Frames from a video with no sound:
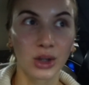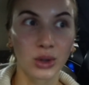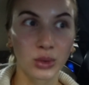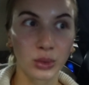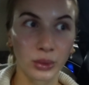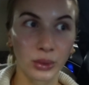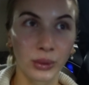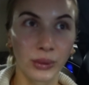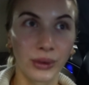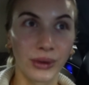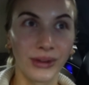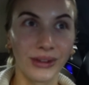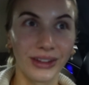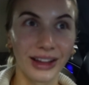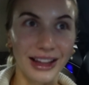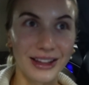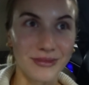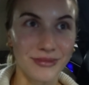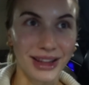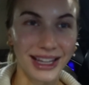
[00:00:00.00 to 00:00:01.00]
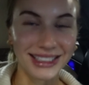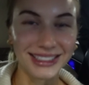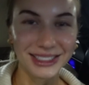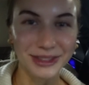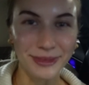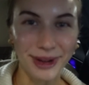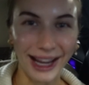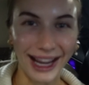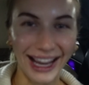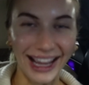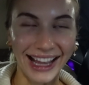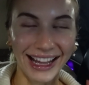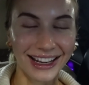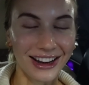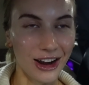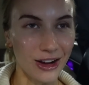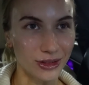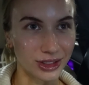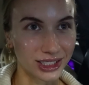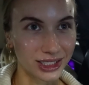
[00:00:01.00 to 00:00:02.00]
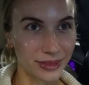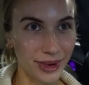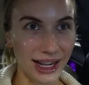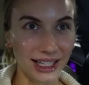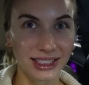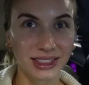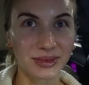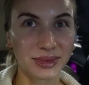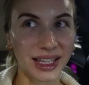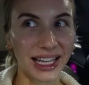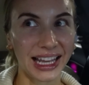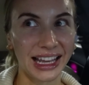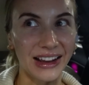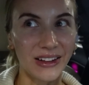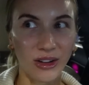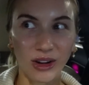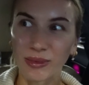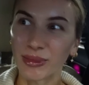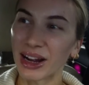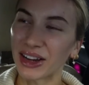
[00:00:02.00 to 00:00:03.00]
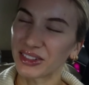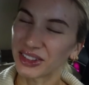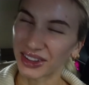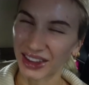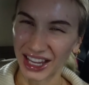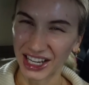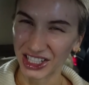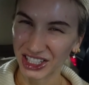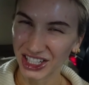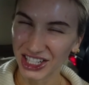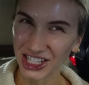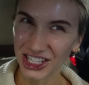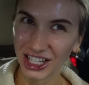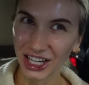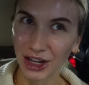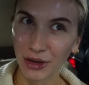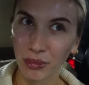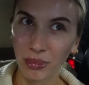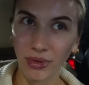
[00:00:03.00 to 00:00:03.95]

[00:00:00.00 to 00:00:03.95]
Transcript: cruel and mean to me and not respect me or my relationship,